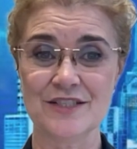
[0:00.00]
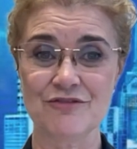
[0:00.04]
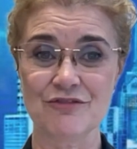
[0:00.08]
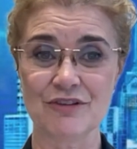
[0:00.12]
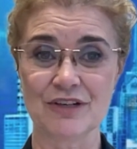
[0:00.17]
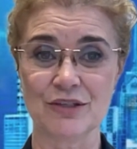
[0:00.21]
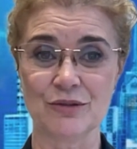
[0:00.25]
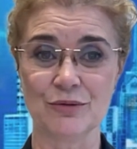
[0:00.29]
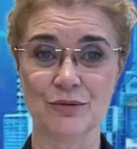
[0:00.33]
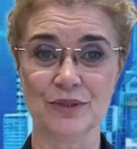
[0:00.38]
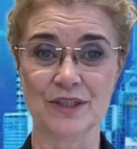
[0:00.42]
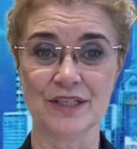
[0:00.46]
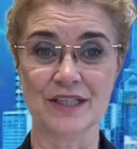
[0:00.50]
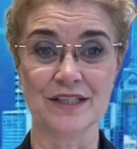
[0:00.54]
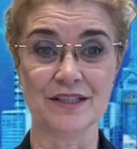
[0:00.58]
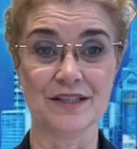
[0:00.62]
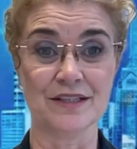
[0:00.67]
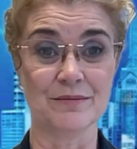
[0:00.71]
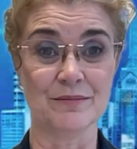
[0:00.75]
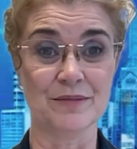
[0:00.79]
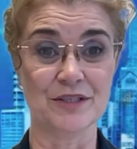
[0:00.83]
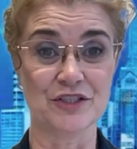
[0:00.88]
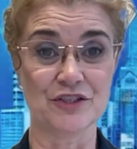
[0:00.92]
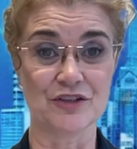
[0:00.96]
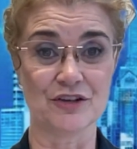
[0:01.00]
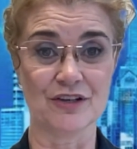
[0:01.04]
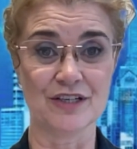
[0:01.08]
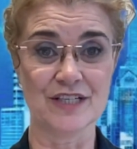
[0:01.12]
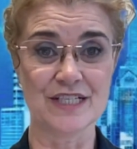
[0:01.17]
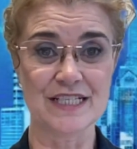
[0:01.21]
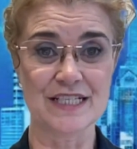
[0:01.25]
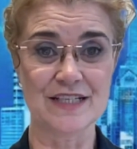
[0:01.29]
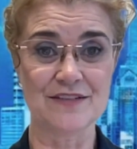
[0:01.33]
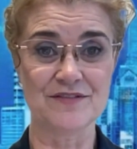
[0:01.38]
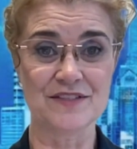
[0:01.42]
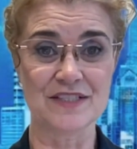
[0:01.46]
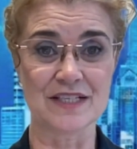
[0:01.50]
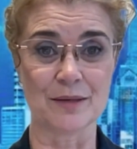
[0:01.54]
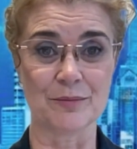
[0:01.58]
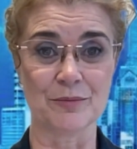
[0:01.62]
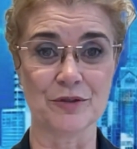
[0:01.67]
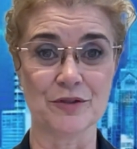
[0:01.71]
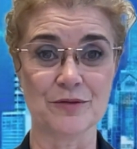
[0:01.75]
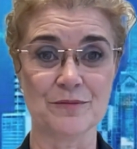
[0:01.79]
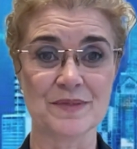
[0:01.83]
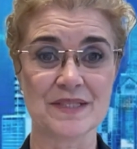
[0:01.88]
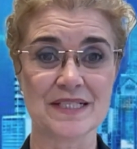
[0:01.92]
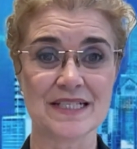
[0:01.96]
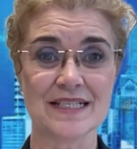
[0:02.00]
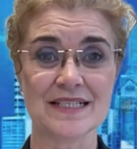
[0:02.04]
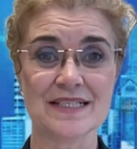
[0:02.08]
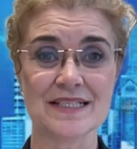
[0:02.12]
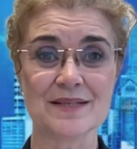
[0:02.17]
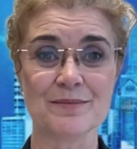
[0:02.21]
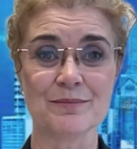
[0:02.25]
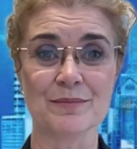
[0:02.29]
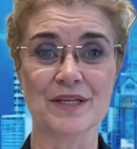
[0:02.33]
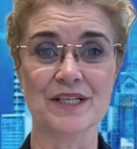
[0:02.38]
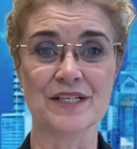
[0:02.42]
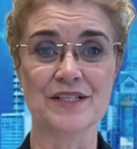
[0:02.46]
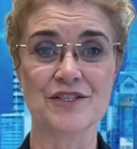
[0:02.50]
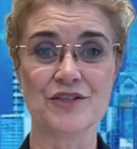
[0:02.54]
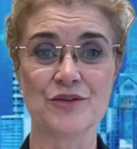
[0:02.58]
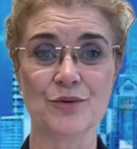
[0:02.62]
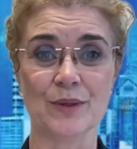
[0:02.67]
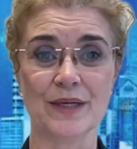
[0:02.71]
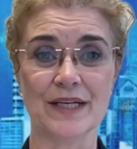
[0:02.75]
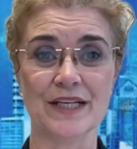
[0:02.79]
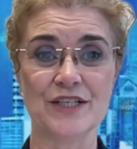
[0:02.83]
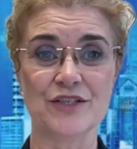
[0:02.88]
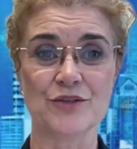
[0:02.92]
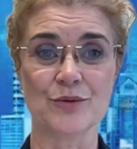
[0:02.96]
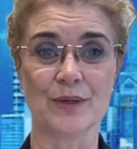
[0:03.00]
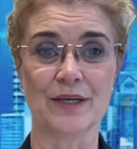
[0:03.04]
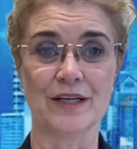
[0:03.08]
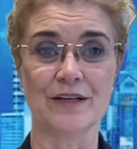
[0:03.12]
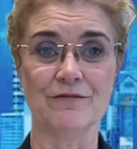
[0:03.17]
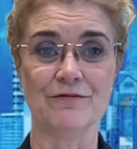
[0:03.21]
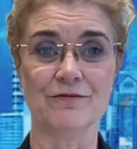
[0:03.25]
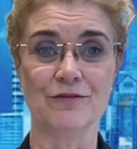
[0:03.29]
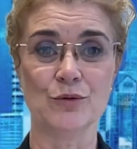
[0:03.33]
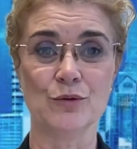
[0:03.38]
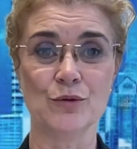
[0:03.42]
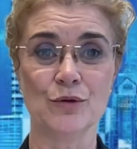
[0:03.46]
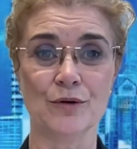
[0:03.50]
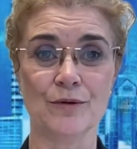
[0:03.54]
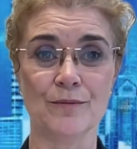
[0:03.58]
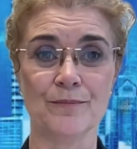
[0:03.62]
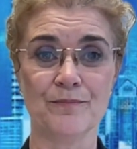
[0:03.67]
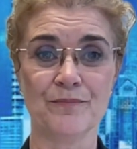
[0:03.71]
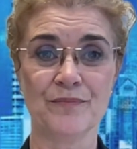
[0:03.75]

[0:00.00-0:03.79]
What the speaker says: recorded in the majority of suburbs since mid-2024.